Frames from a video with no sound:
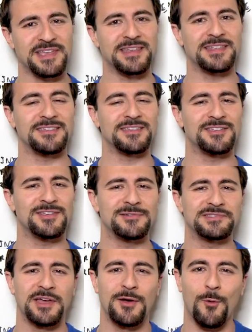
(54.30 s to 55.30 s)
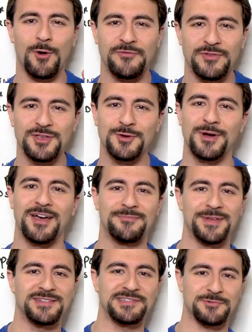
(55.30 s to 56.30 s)
any DQs or if you have
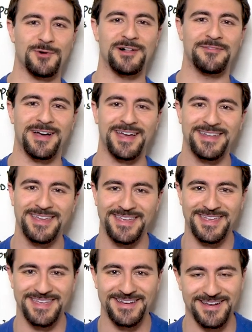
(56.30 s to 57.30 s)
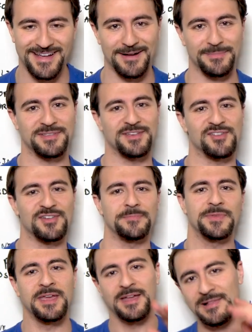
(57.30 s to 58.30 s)
been disqualified in a competition.